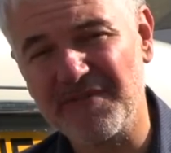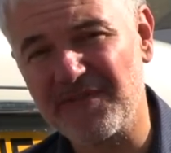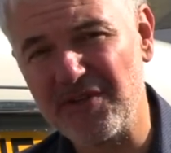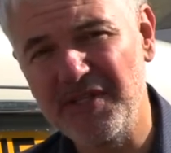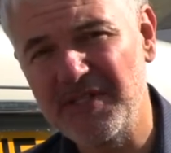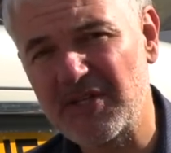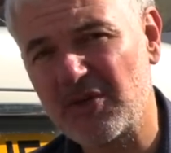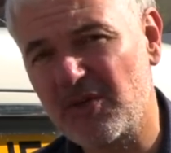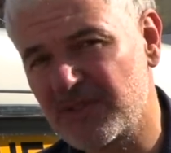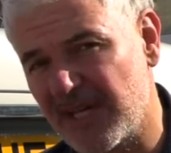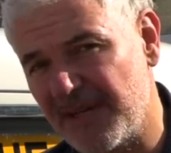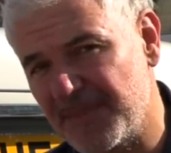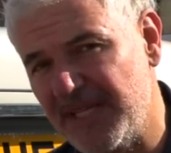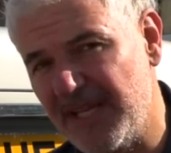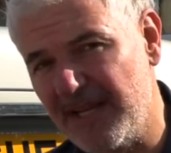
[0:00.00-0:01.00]
If you need to
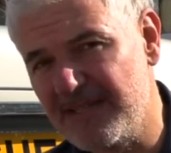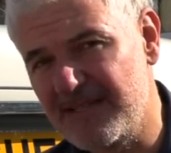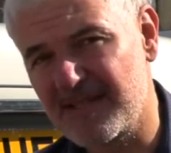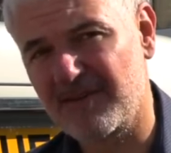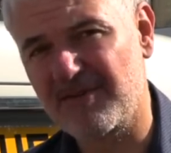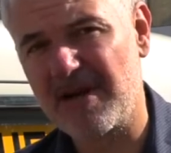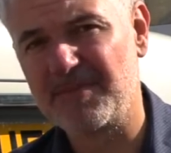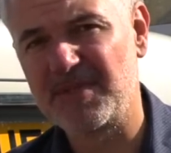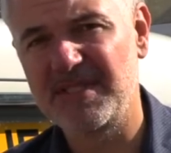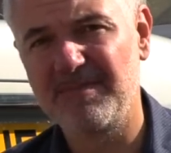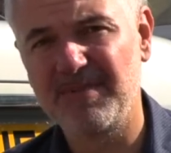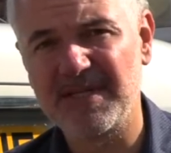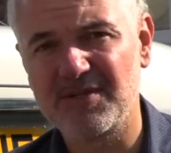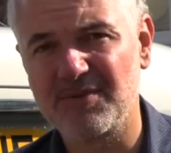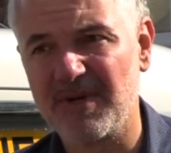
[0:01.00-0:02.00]
contact me, Instagram is the
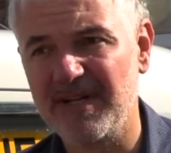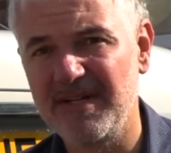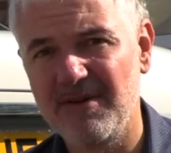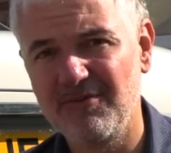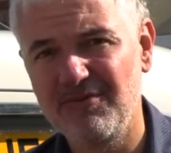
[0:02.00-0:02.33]
best way.